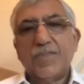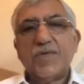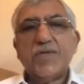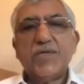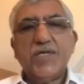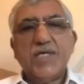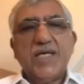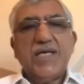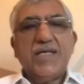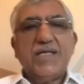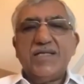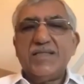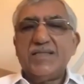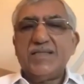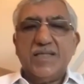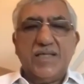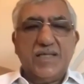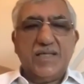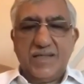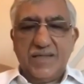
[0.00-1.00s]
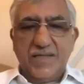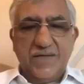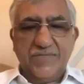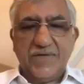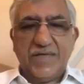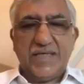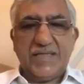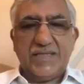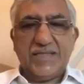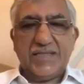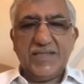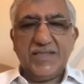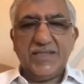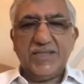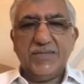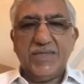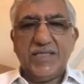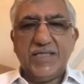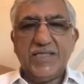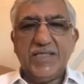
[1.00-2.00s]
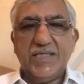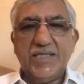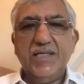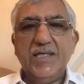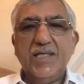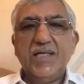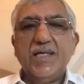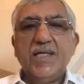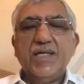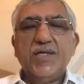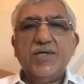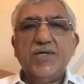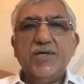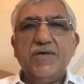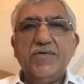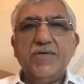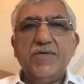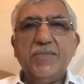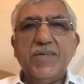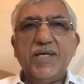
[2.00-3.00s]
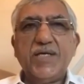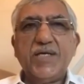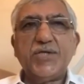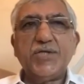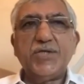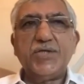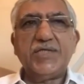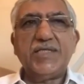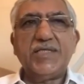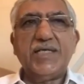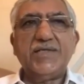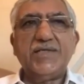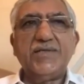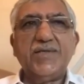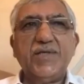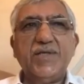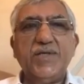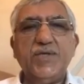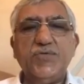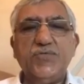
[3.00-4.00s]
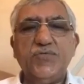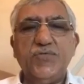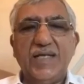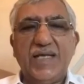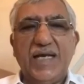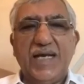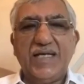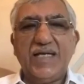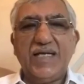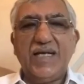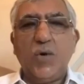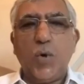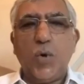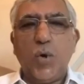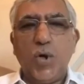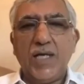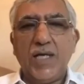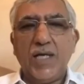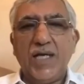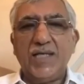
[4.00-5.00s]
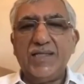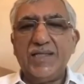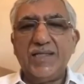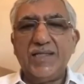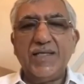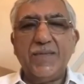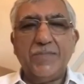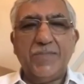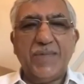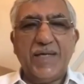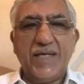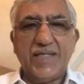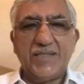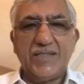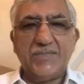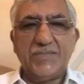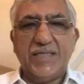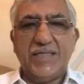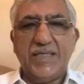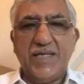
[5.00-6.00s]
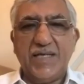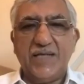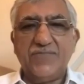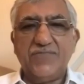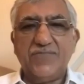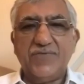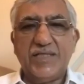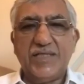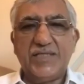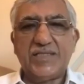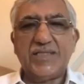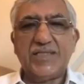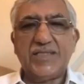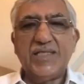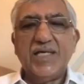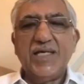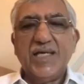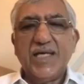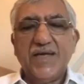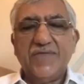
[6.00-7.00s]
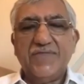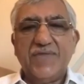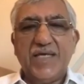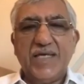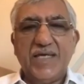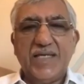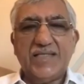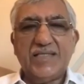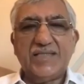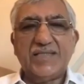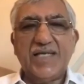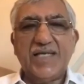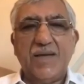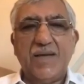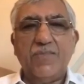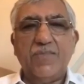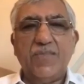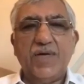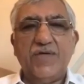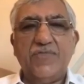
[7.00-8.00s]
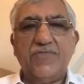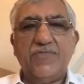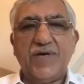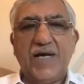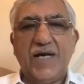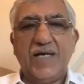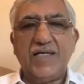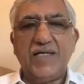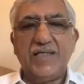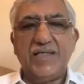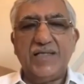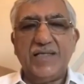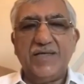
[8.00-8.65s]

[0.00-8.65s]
it is a difficult situation. You have to make sure that you let all other repairs be done first. If there is some frontal